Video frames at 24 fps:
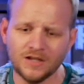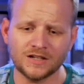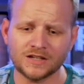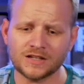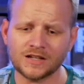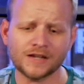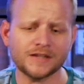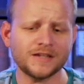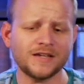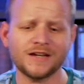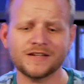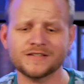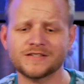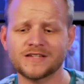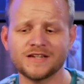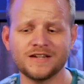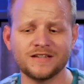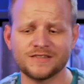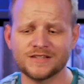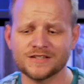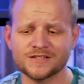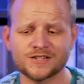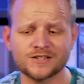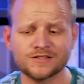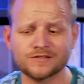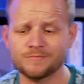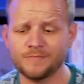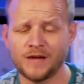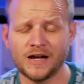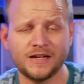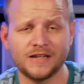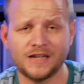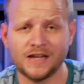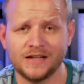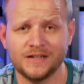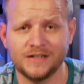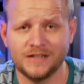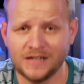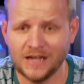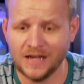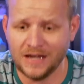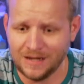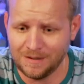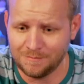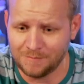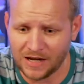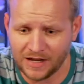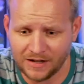like I said, this is my kind of
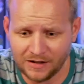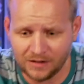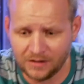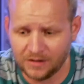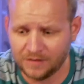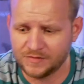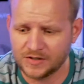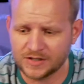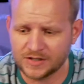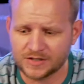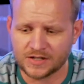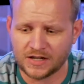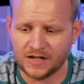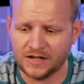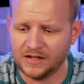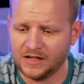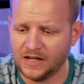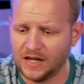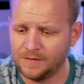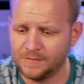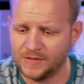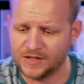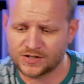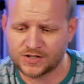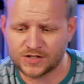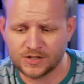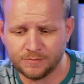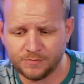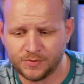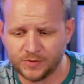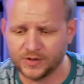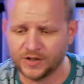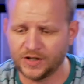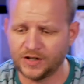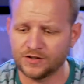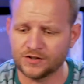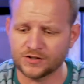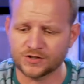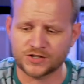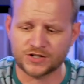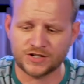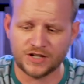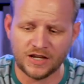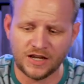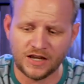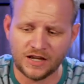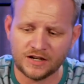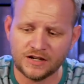game. I love this kind of game. It's simple to
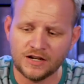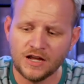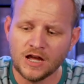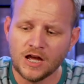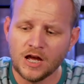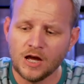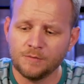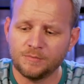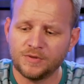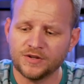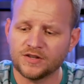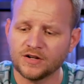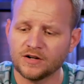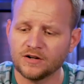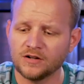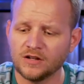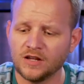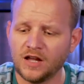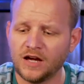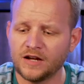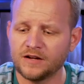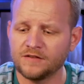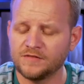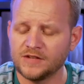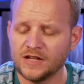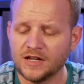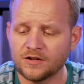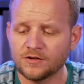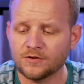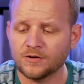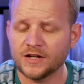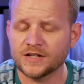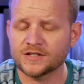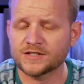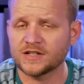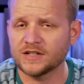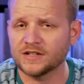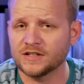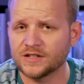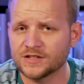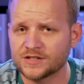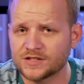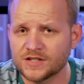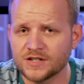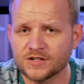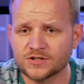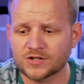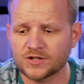understand, but there are a lot of interesting
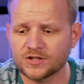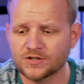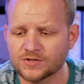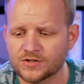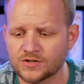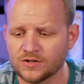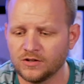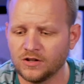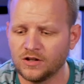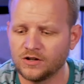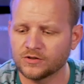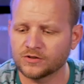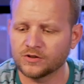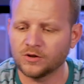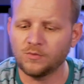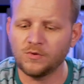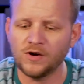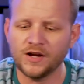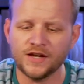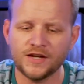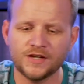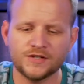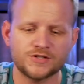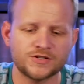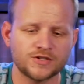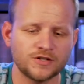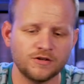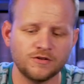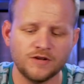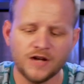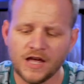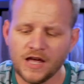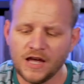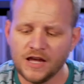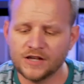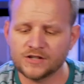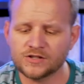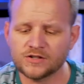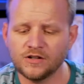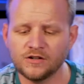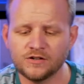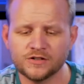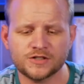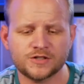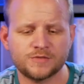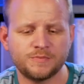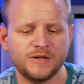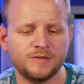decisions along the way. So as
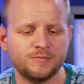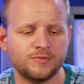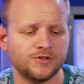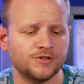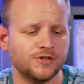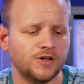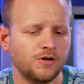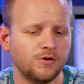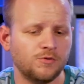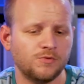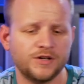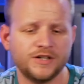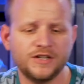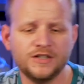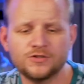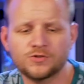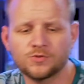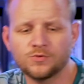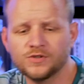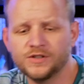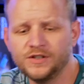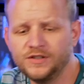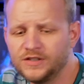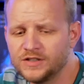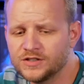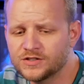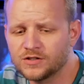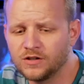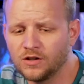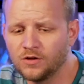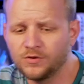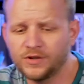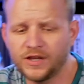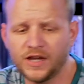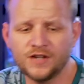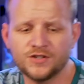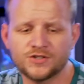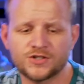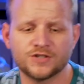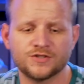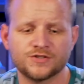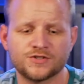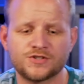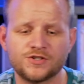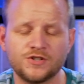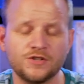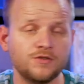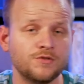long as people know what each one of these
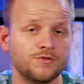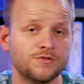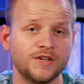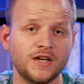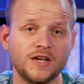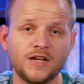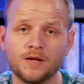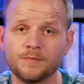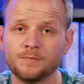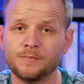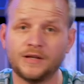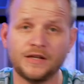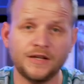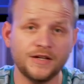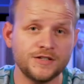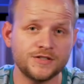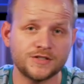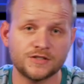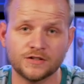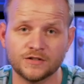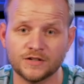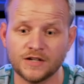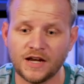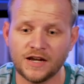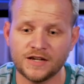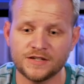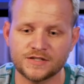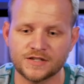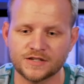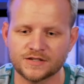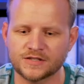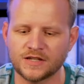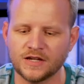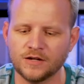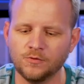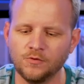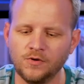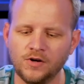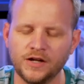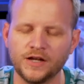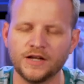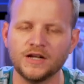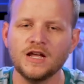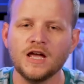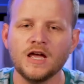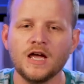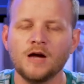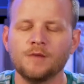locations do, they can place their dice as they
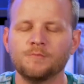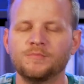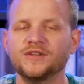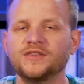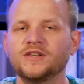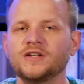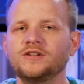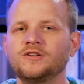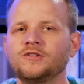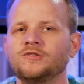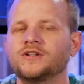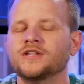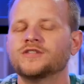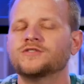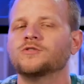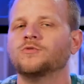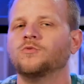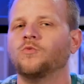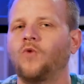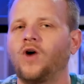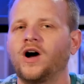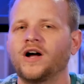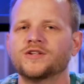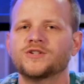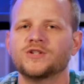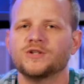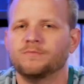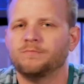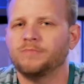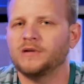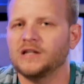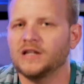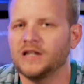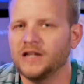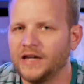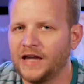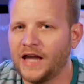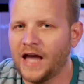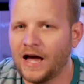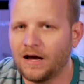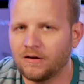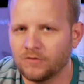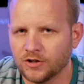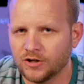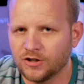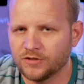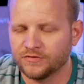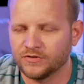want, but then you get to watch it play
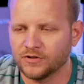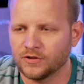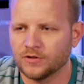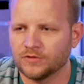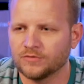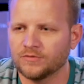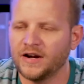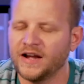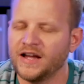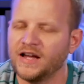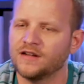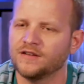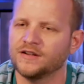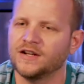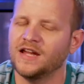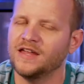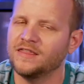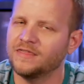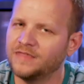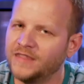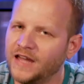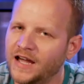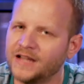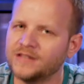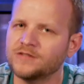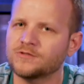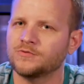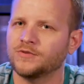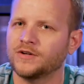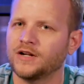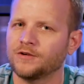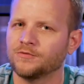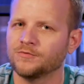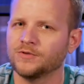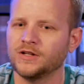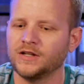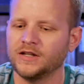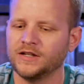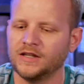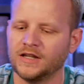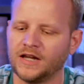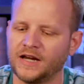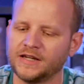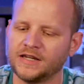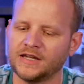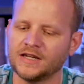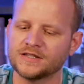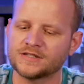out over a round. And that's what I really
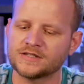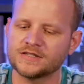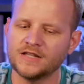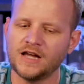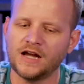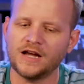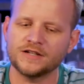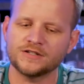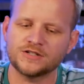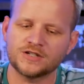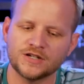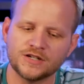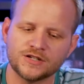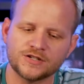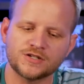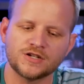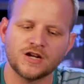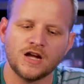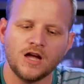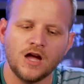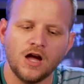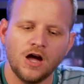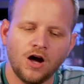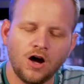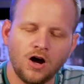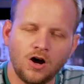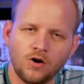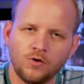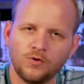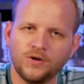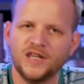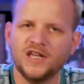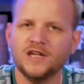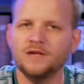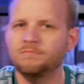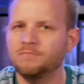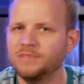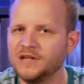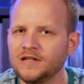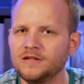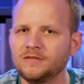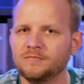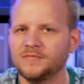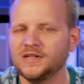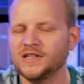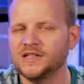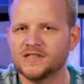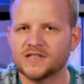like. It's not just, oh, he beat
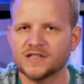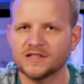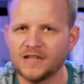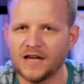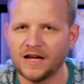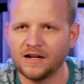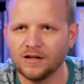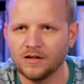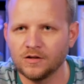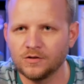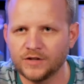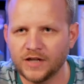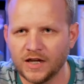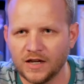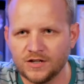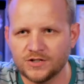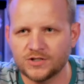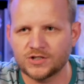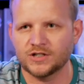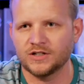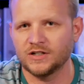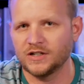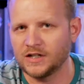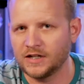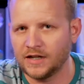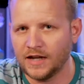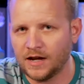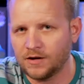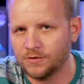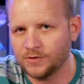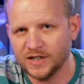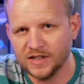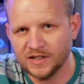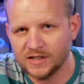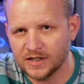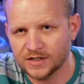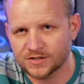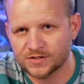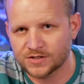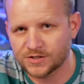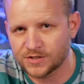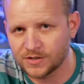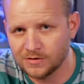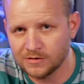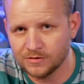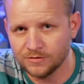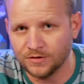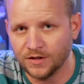me to that location and now he gets
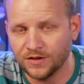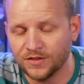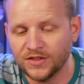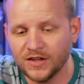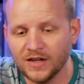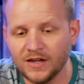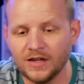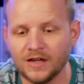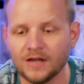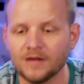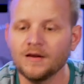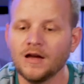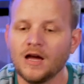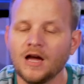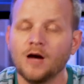to do the thing,